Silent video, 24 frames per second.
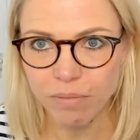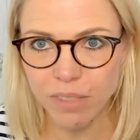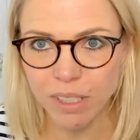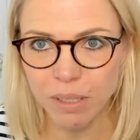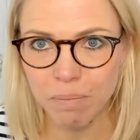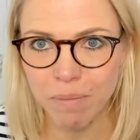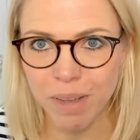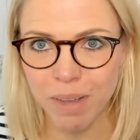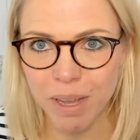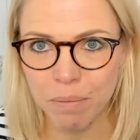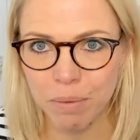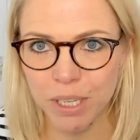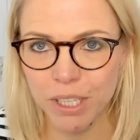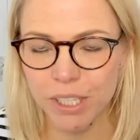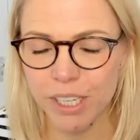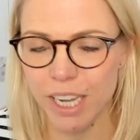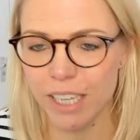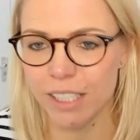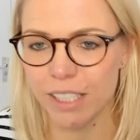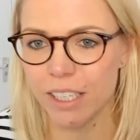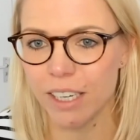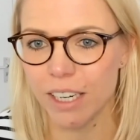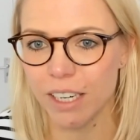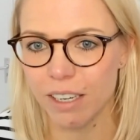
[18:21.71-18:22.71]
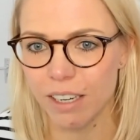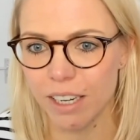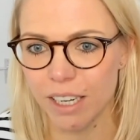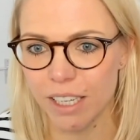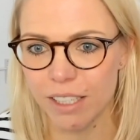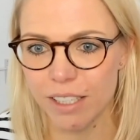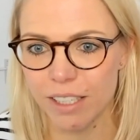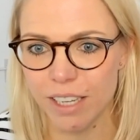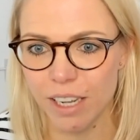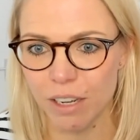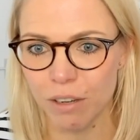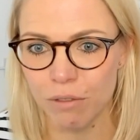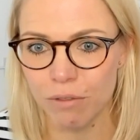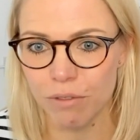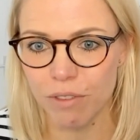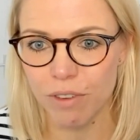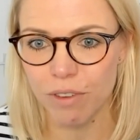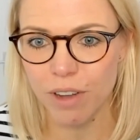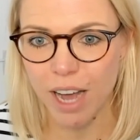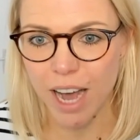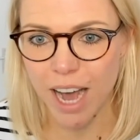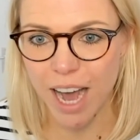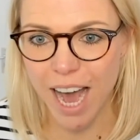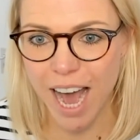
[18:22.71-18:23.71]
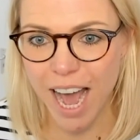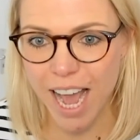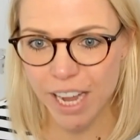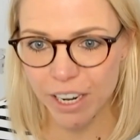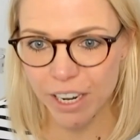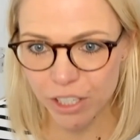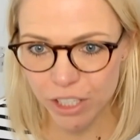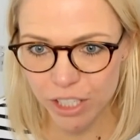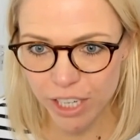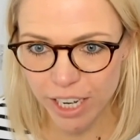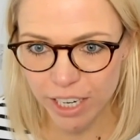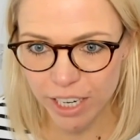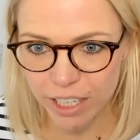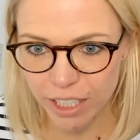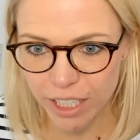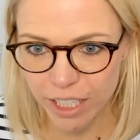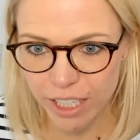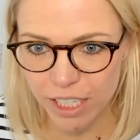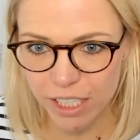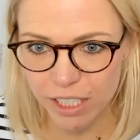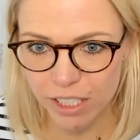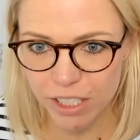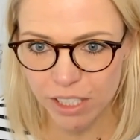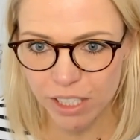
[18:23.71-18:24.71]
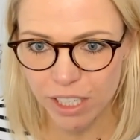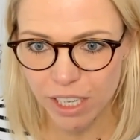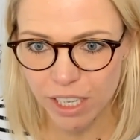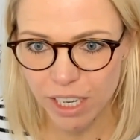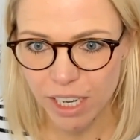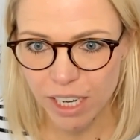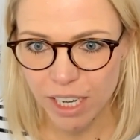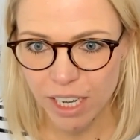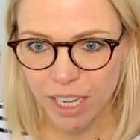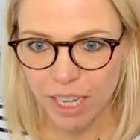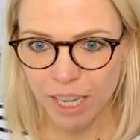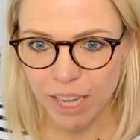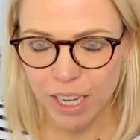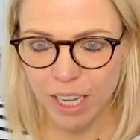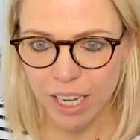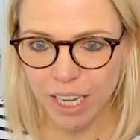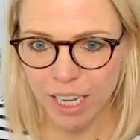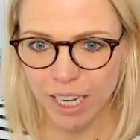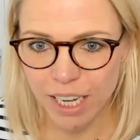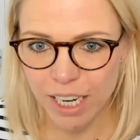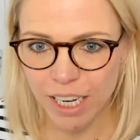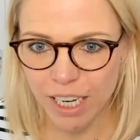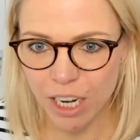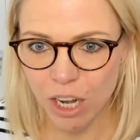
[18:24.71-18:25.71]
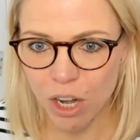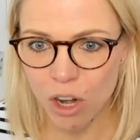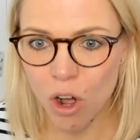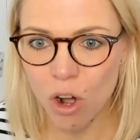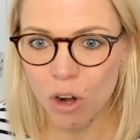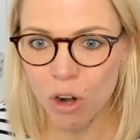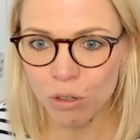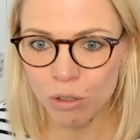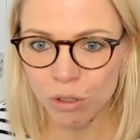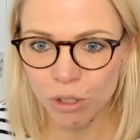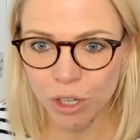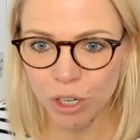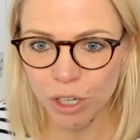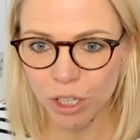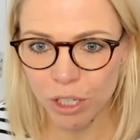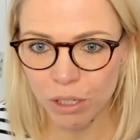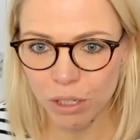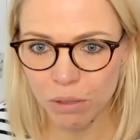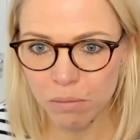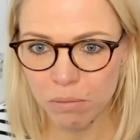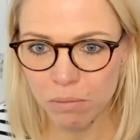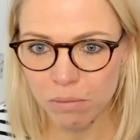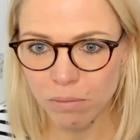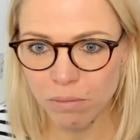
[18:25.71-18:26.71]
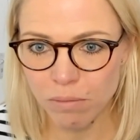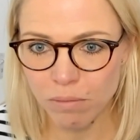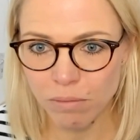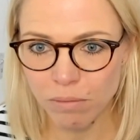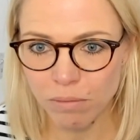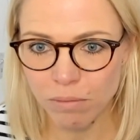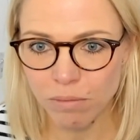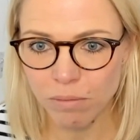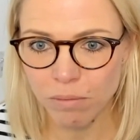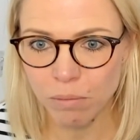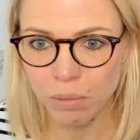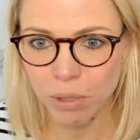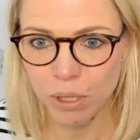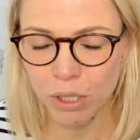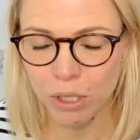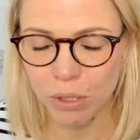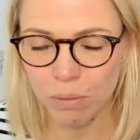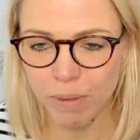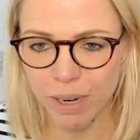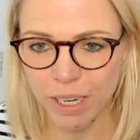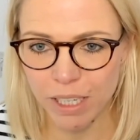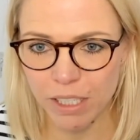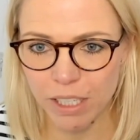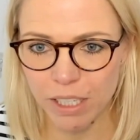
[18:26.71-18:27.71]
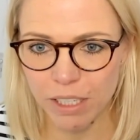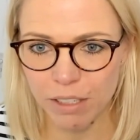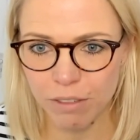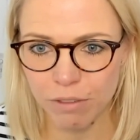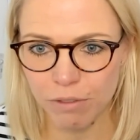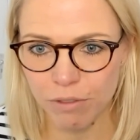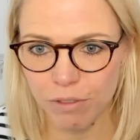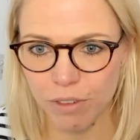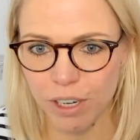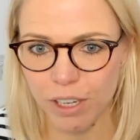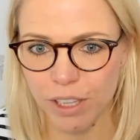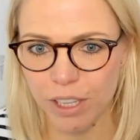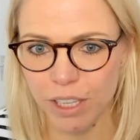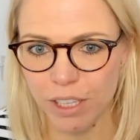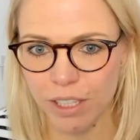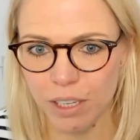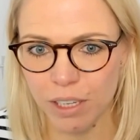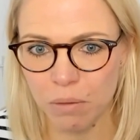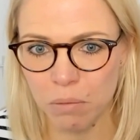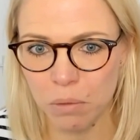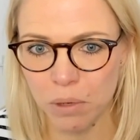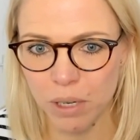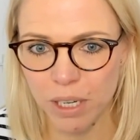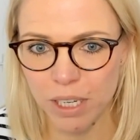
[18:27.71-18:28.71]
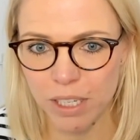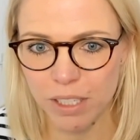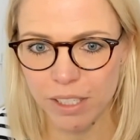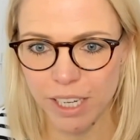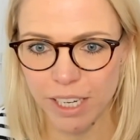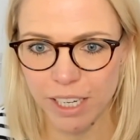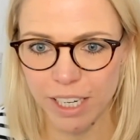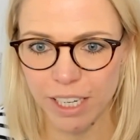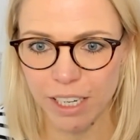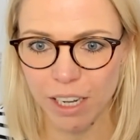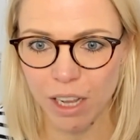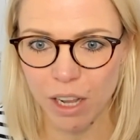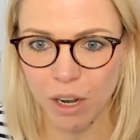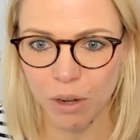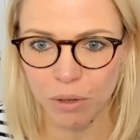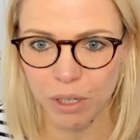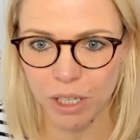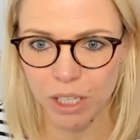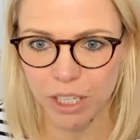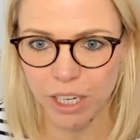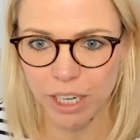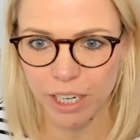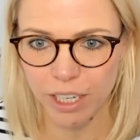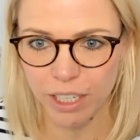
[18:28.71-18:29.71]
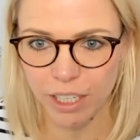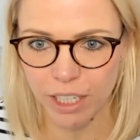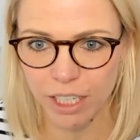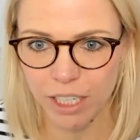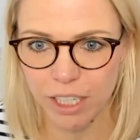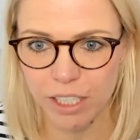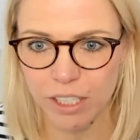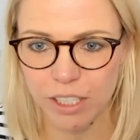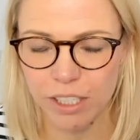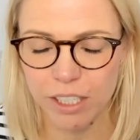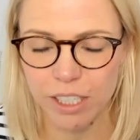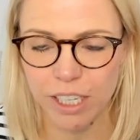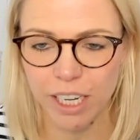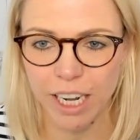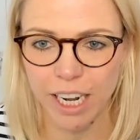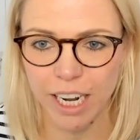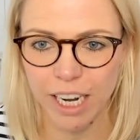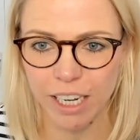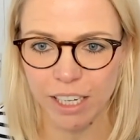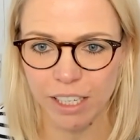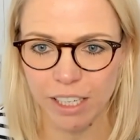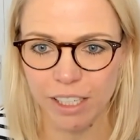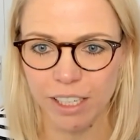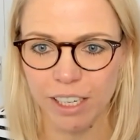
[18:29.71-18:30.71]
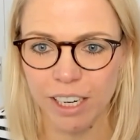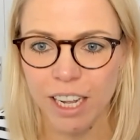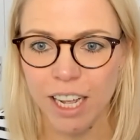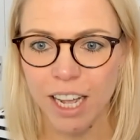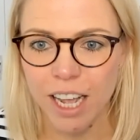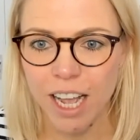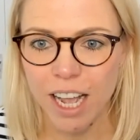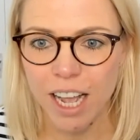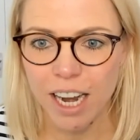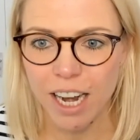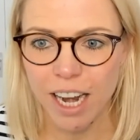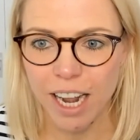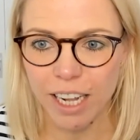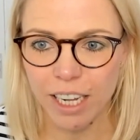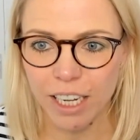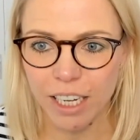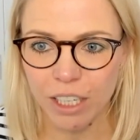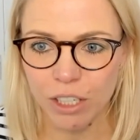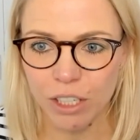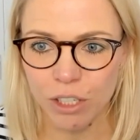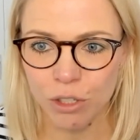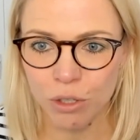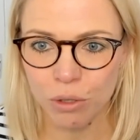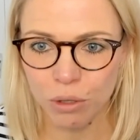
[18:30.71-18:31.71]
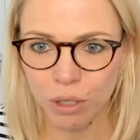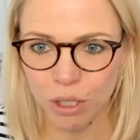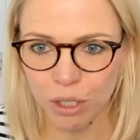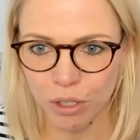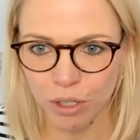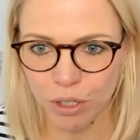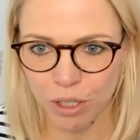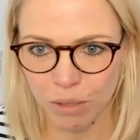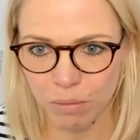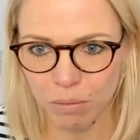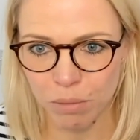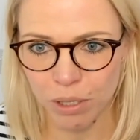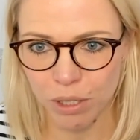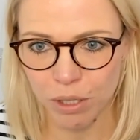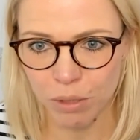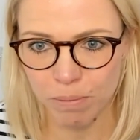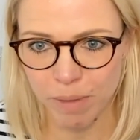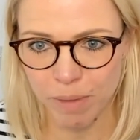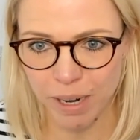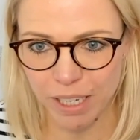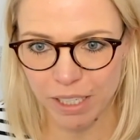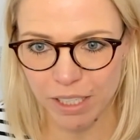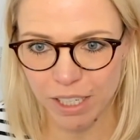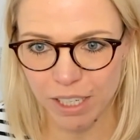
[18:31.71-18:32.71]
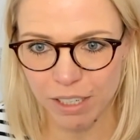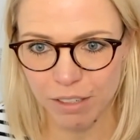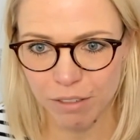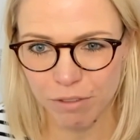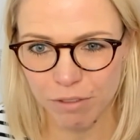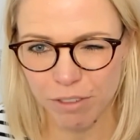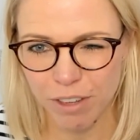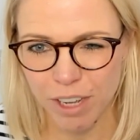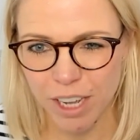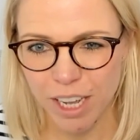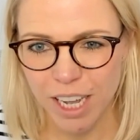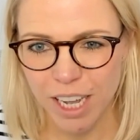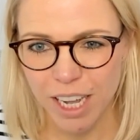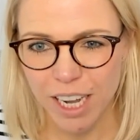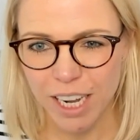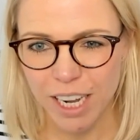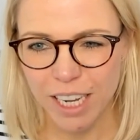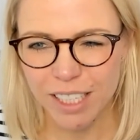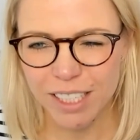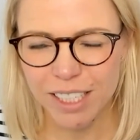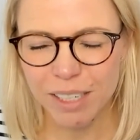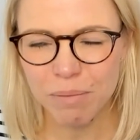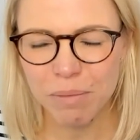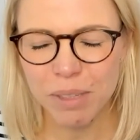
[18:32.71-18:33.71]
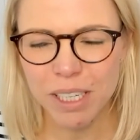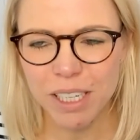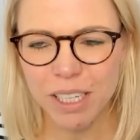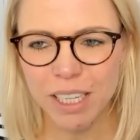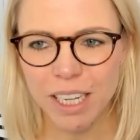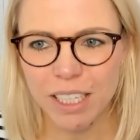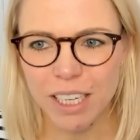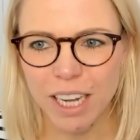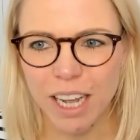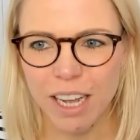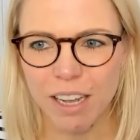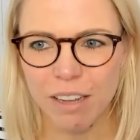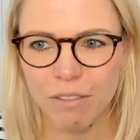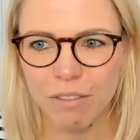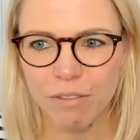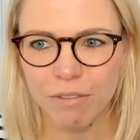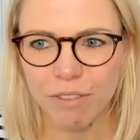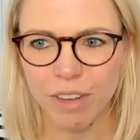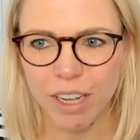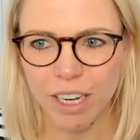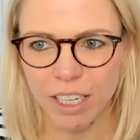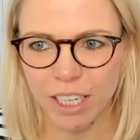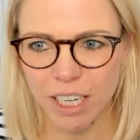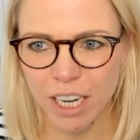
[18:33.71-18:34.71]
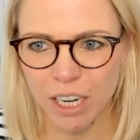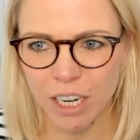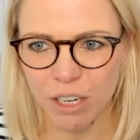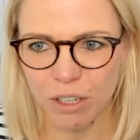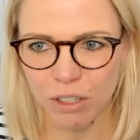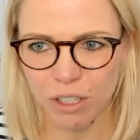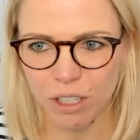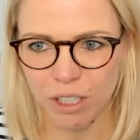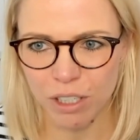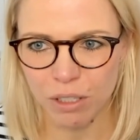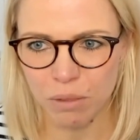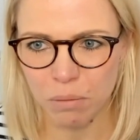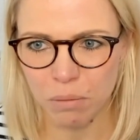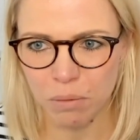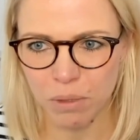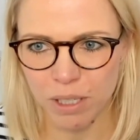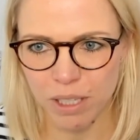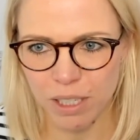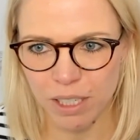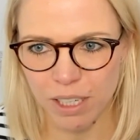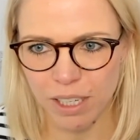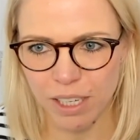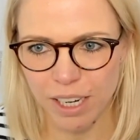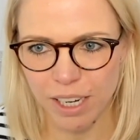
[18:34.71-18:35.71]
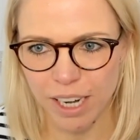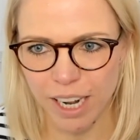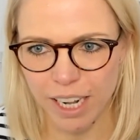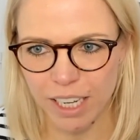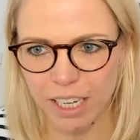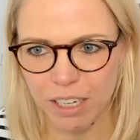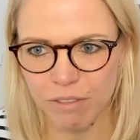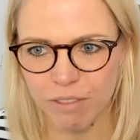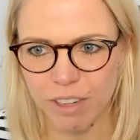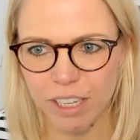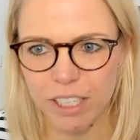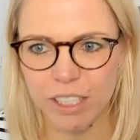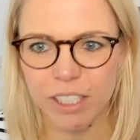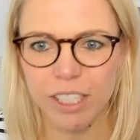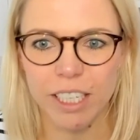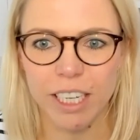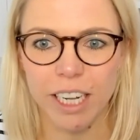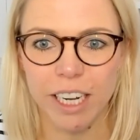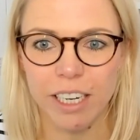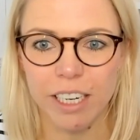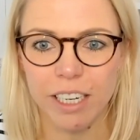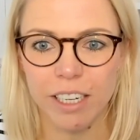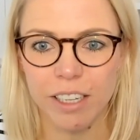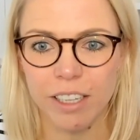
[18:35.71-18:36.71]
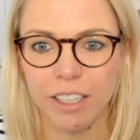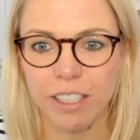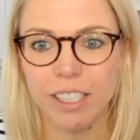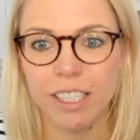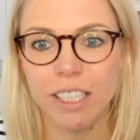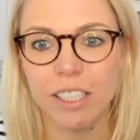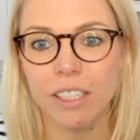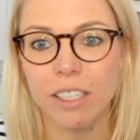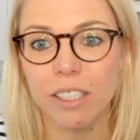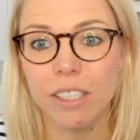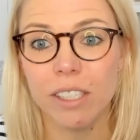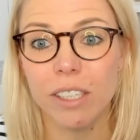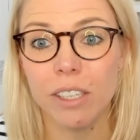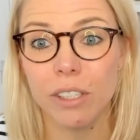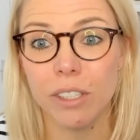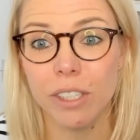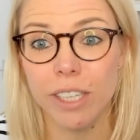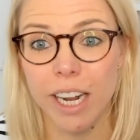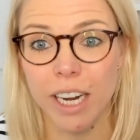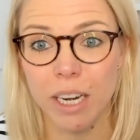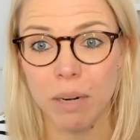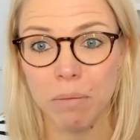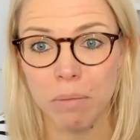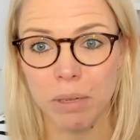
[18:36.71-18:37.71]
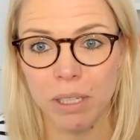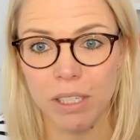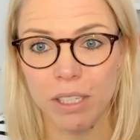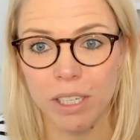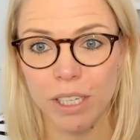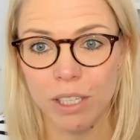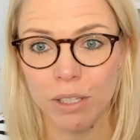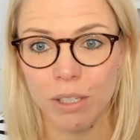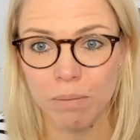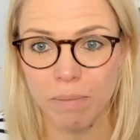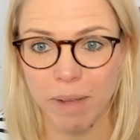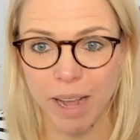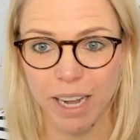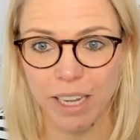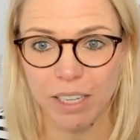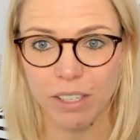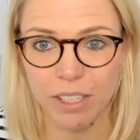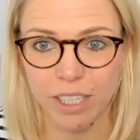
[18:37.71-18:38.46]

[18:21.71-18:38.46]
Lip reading: maybe set itself higher targets in a long-term perspective rather than we setting lower targets in a short-term perspective. It's something that I've encountered where investigating the sustainability space